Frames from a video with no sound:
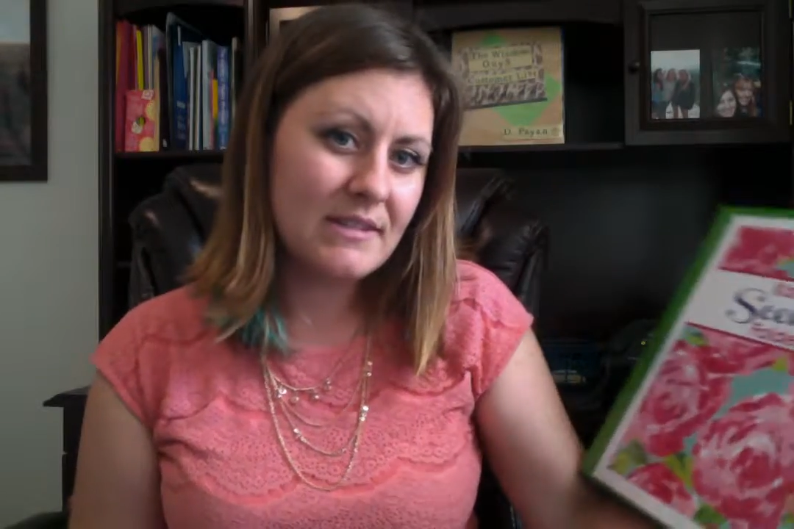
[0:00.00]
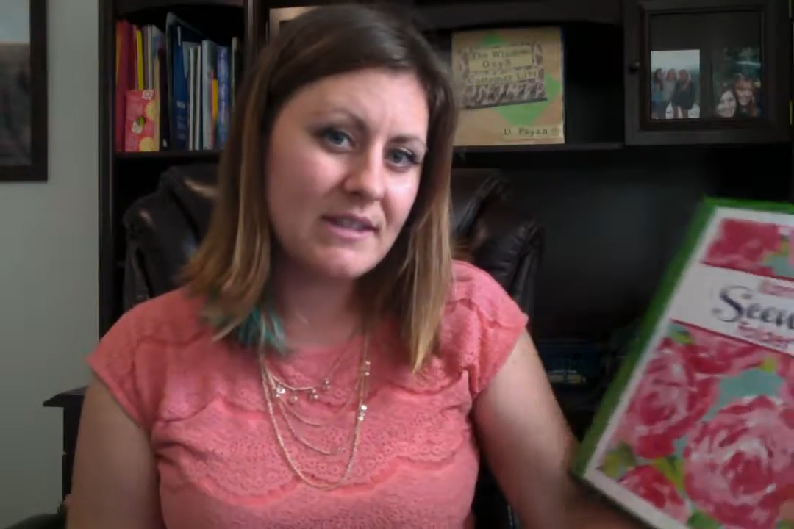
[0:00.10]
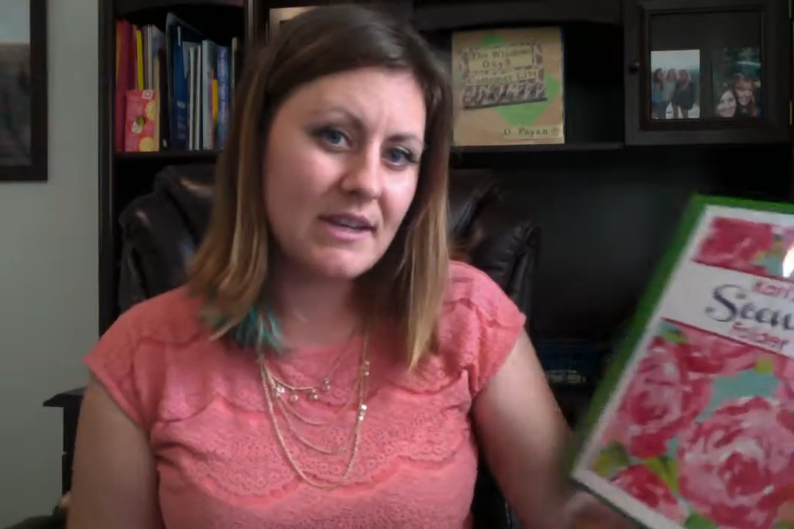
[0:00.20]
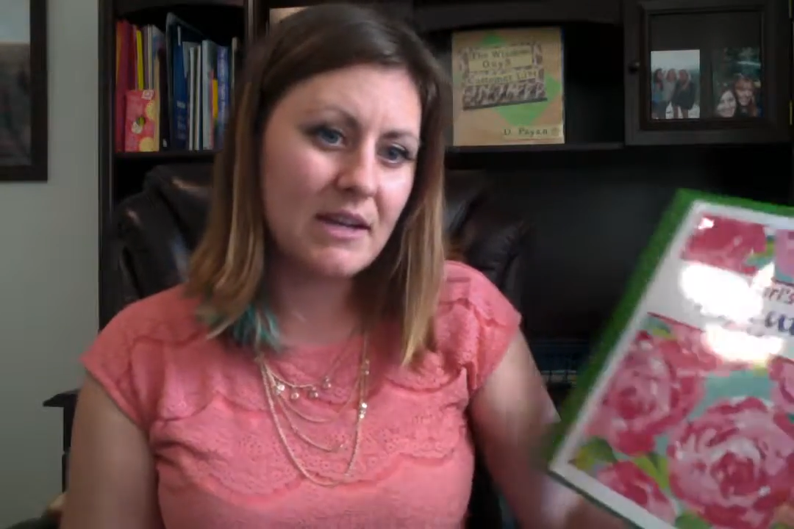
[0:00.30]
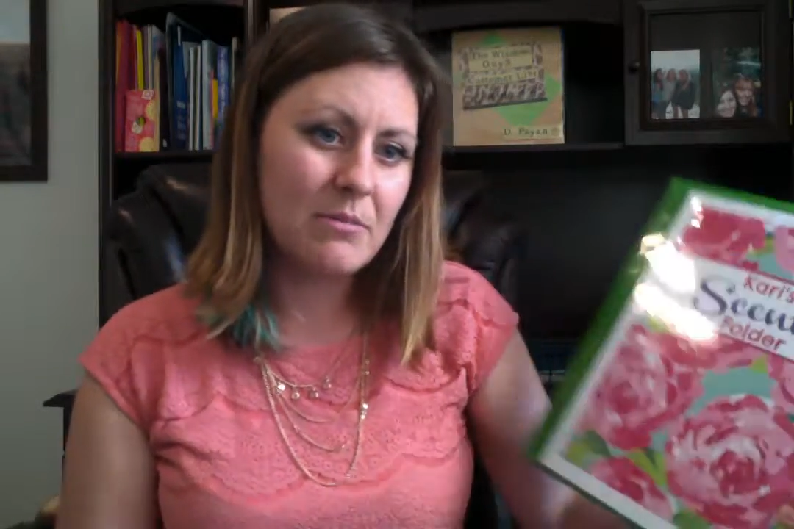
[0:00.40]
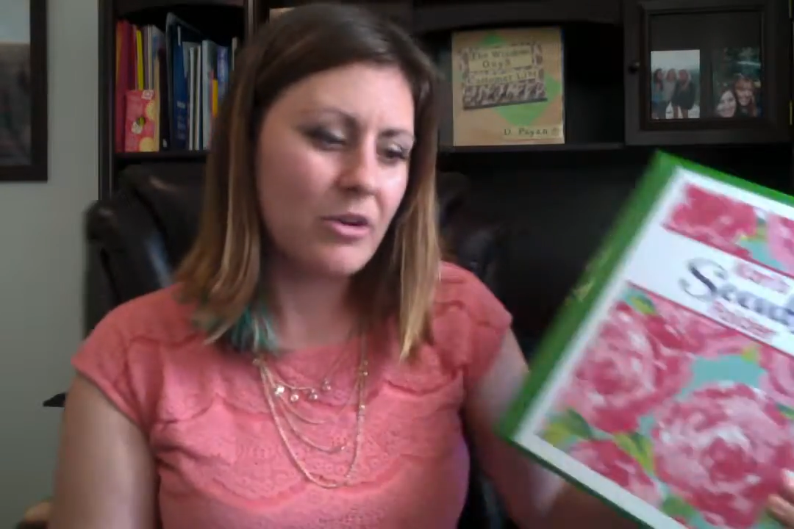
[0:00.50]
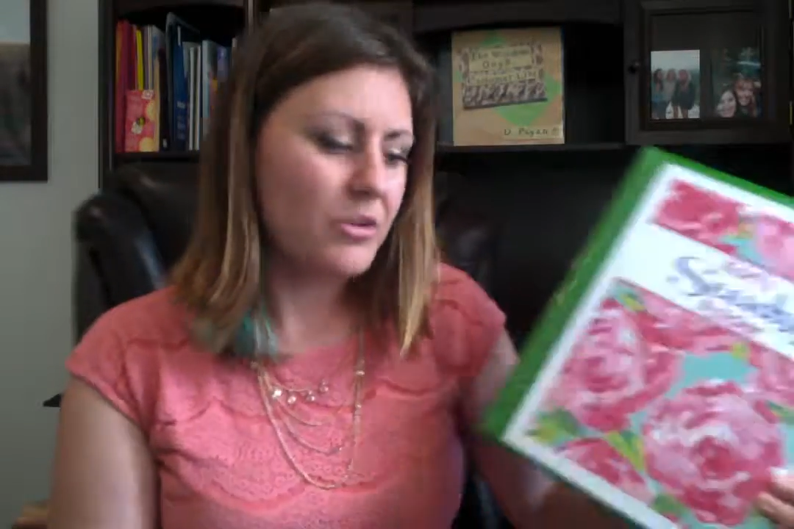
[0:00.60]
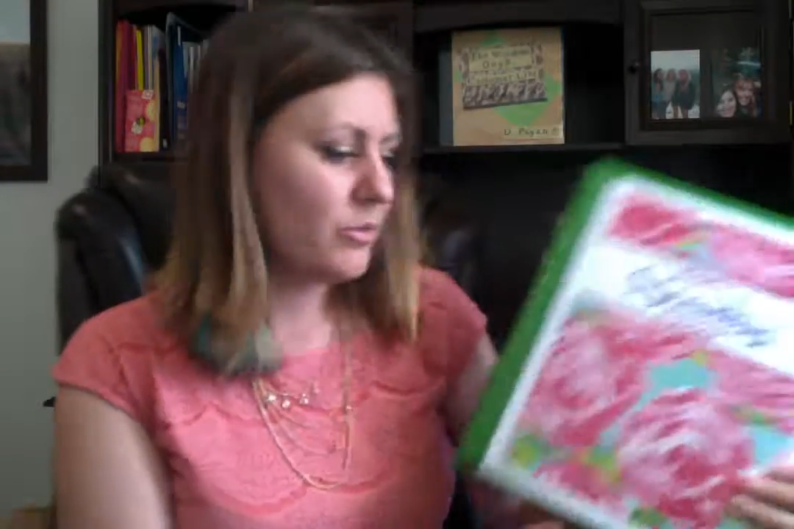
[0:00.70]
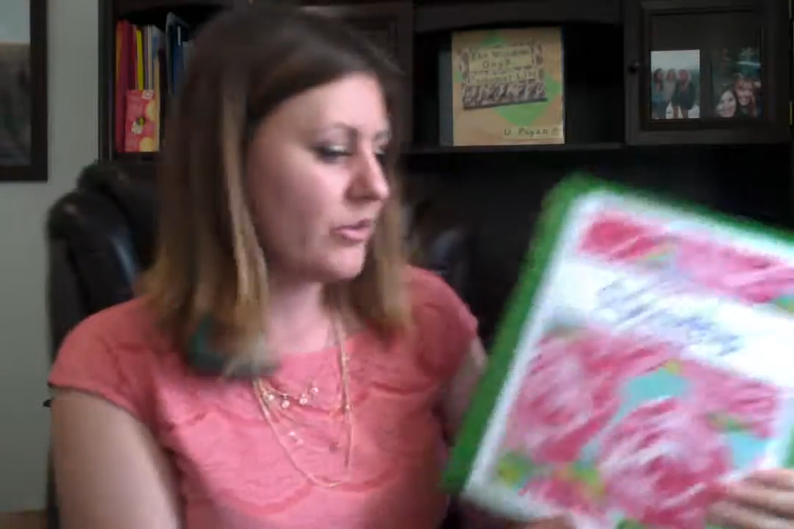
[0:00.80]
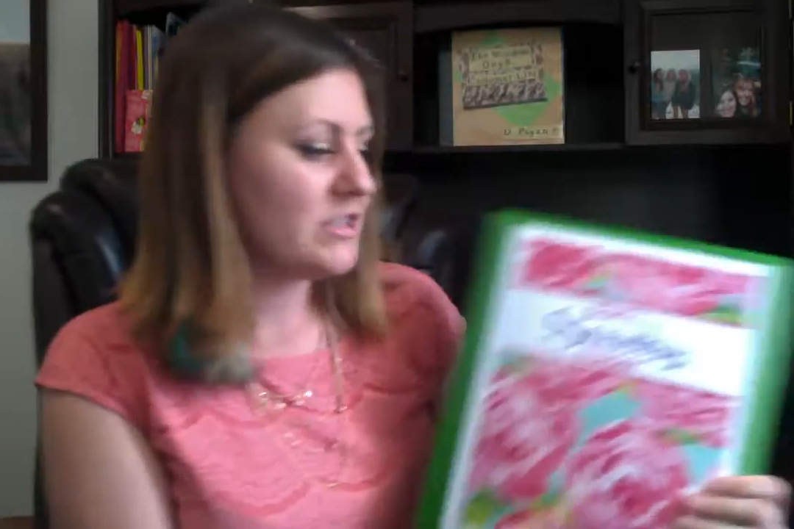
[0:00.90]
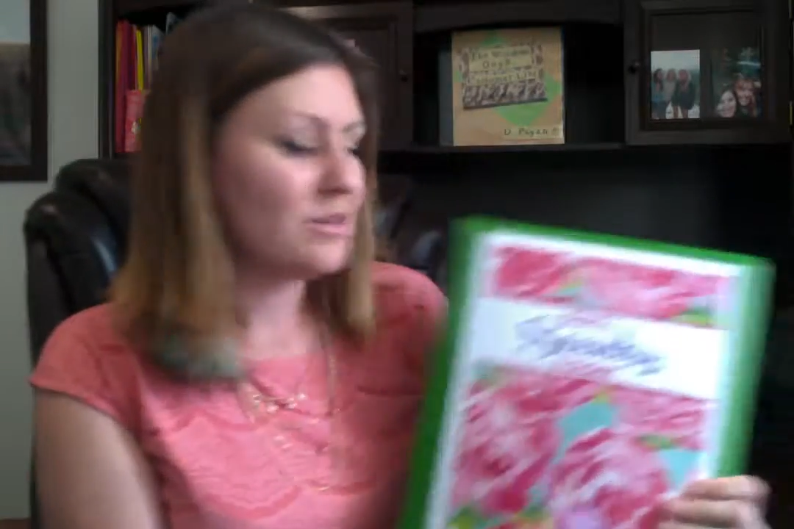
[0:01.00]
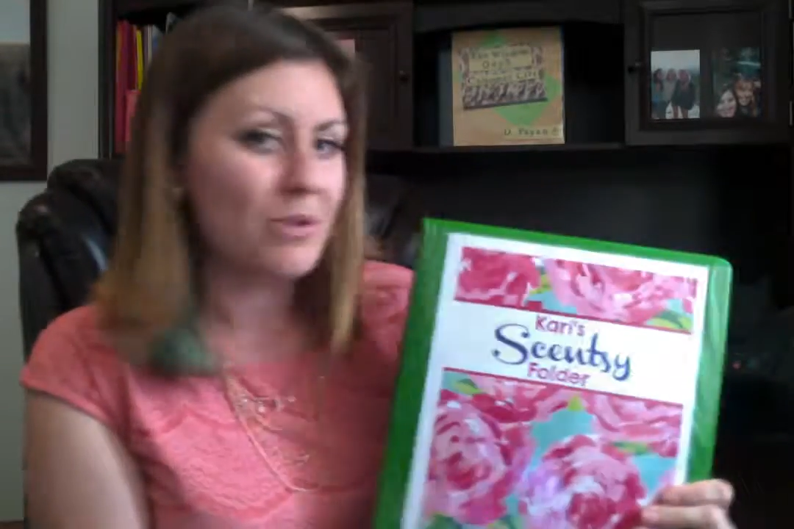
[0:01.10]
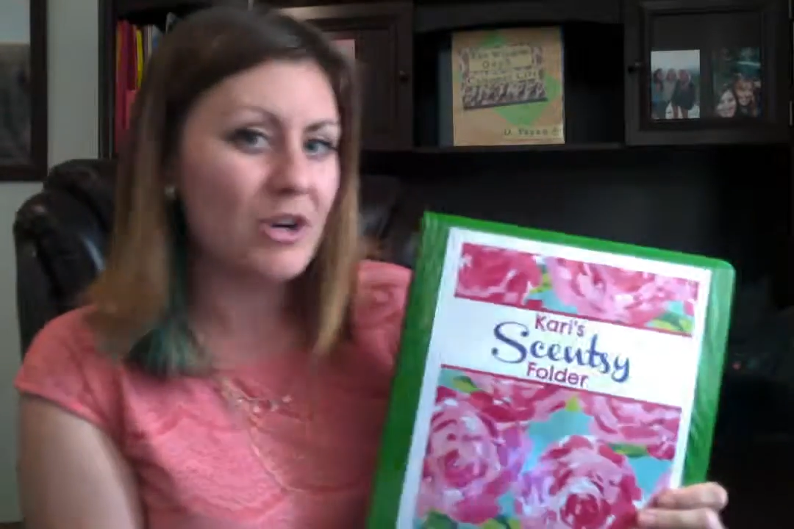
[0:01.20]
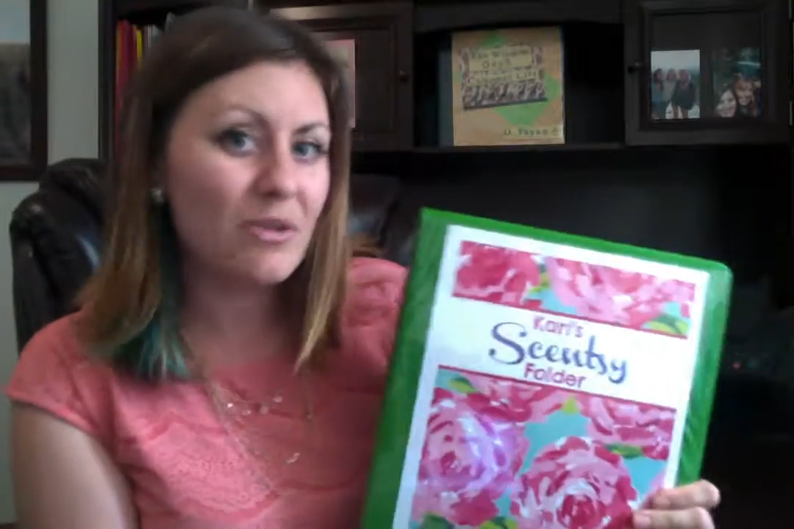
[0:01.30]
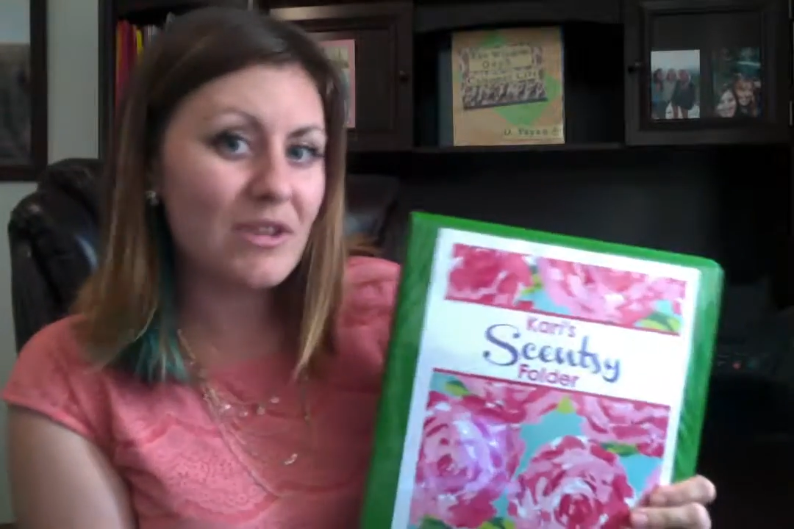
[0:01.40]
and I am more than willing to
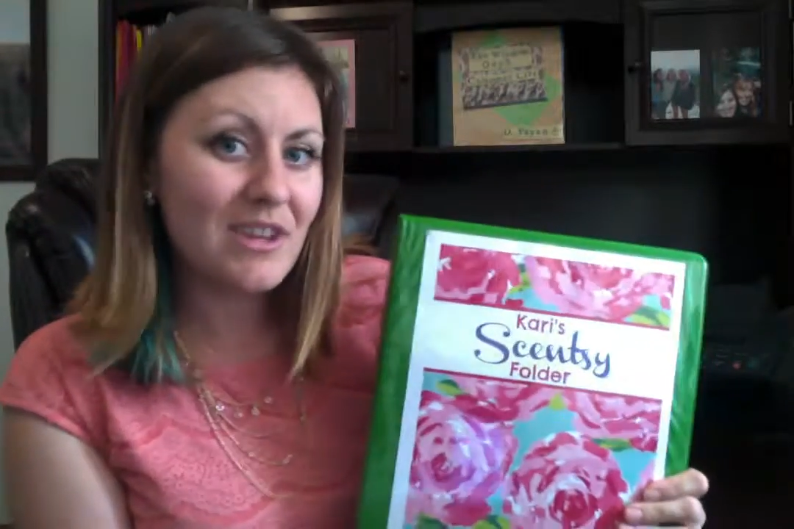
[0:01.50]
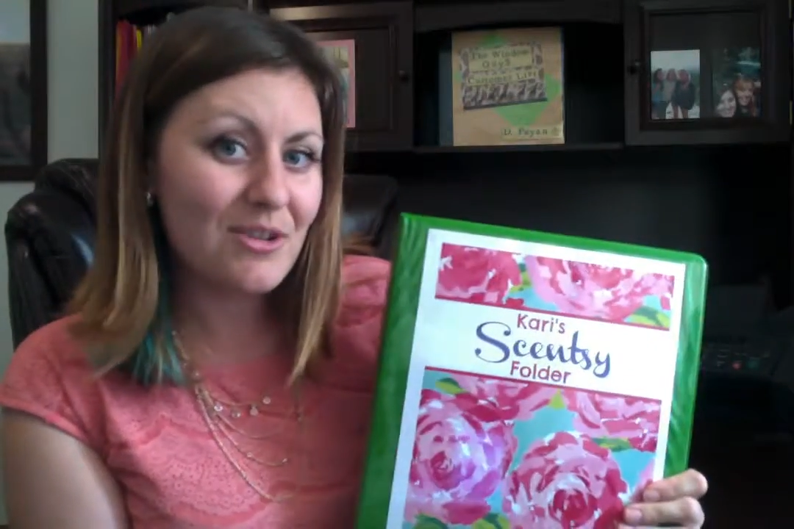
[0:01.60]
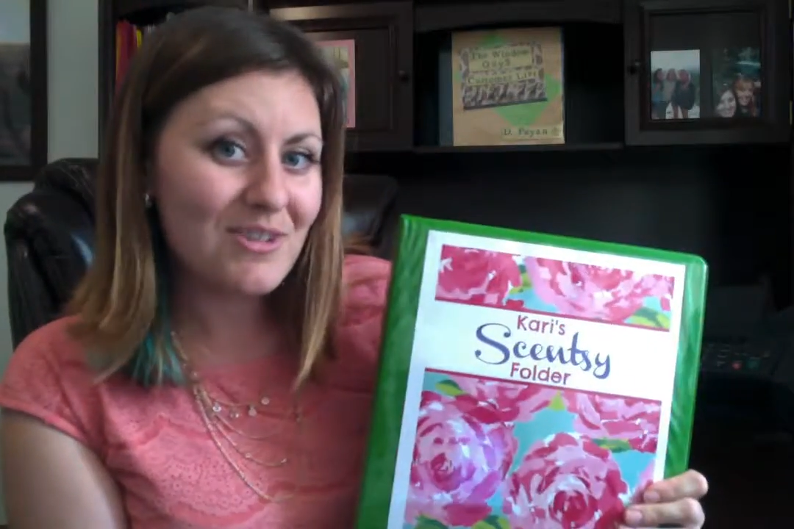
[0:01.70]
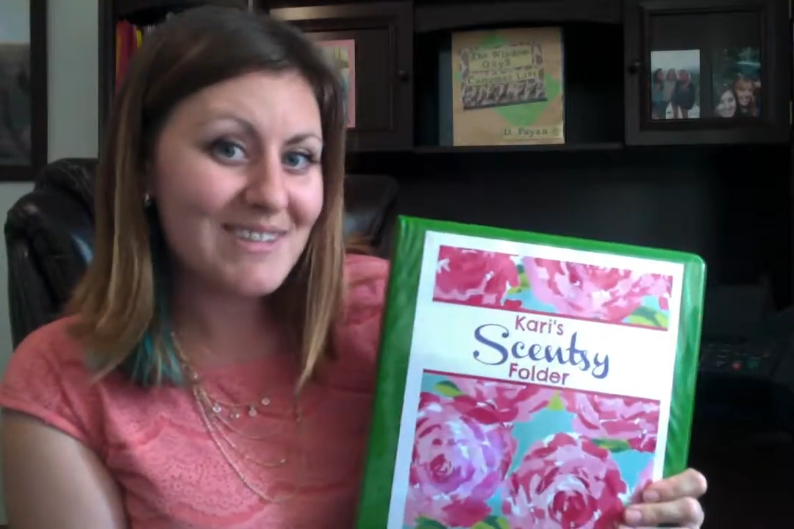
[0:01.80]
work with you.